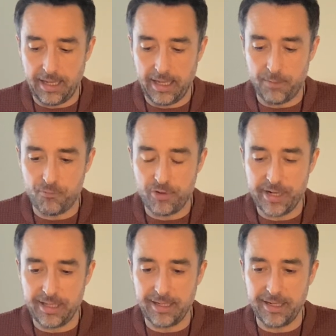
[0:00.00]
and
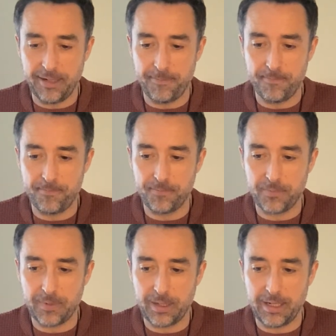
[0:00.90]
really
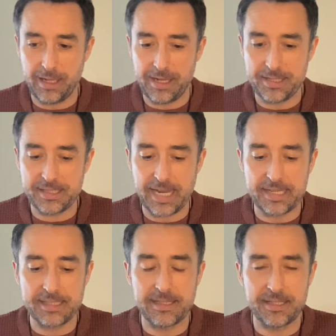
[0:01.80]

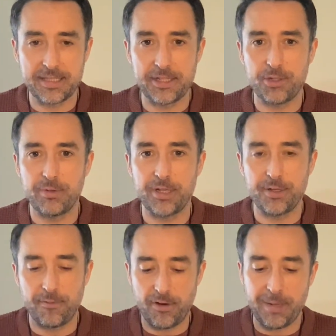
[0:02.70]
assess this
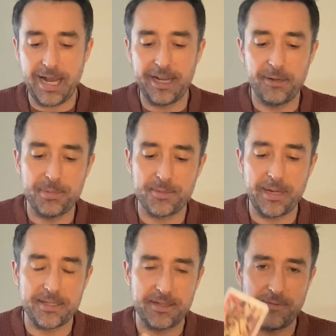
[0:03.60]
situation from a higher
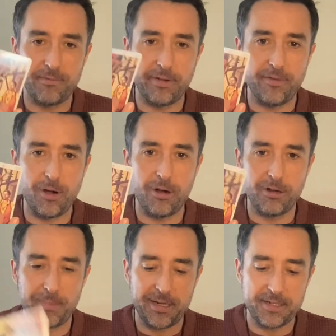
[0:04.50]
perspective with
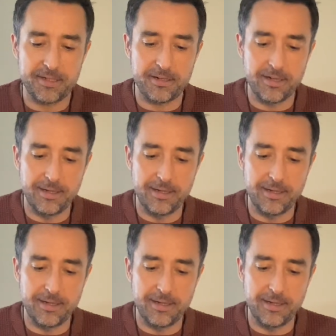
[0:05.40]
Hawk medicine.